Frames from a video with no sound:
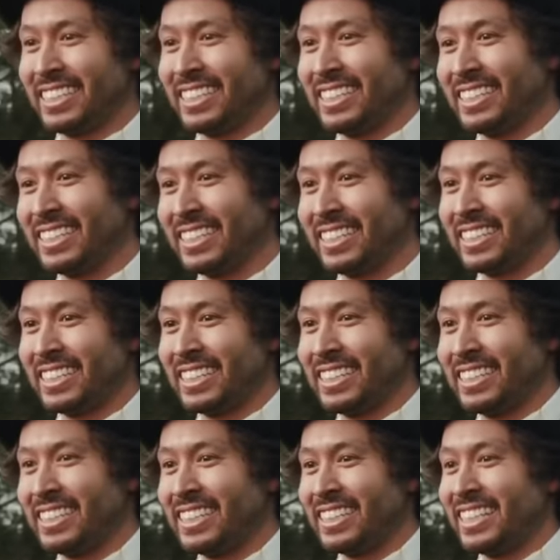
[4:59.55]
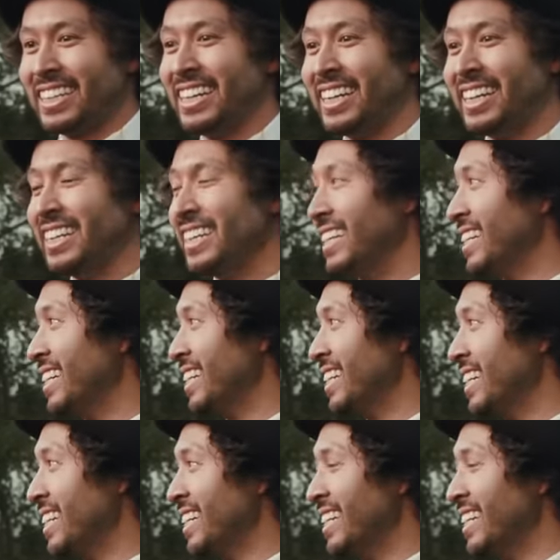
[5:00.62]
No words are spoken by the person on screen.